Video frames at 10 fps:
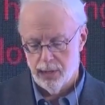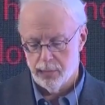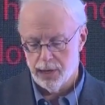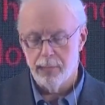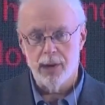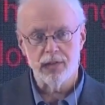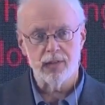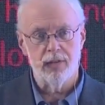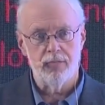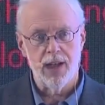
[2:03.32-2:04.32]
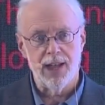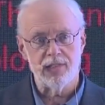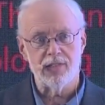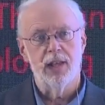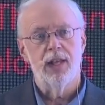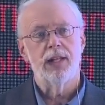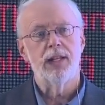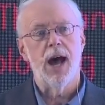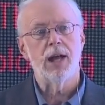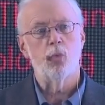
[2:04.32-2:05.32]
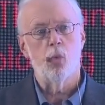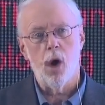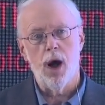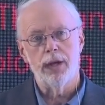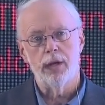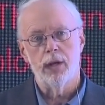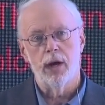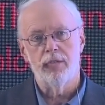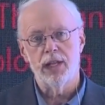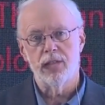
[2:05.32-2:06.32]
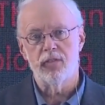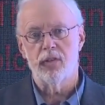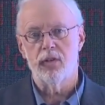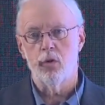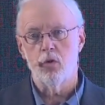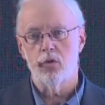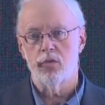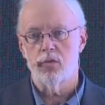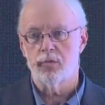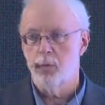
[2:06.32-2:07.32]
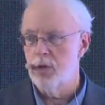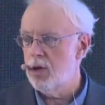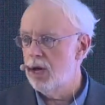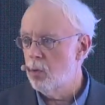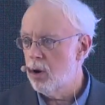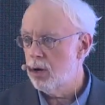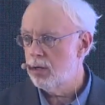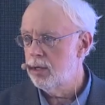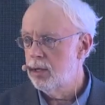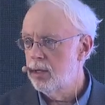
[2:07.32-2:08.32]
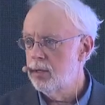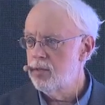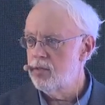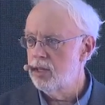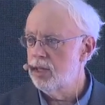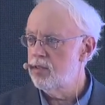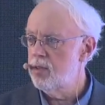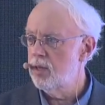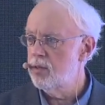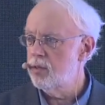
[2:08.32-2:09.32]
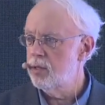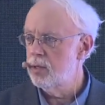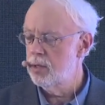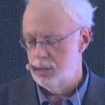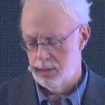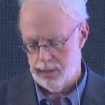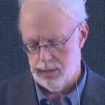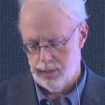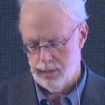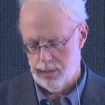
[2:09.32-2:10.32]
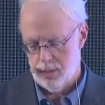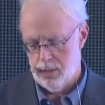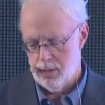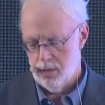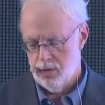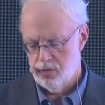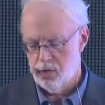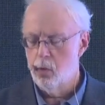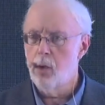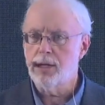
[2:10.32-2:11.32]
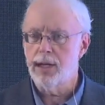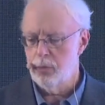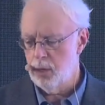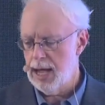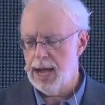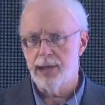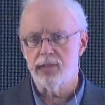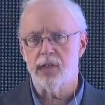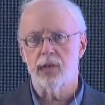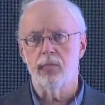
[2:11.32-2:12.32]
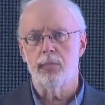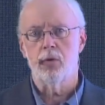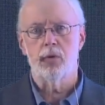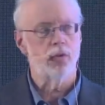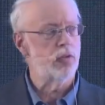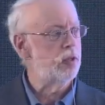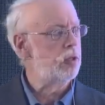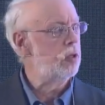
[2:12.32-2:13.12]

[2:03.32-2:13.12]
but I must confess, not one of the institutions for which I worked still exist. So what can we ask computers to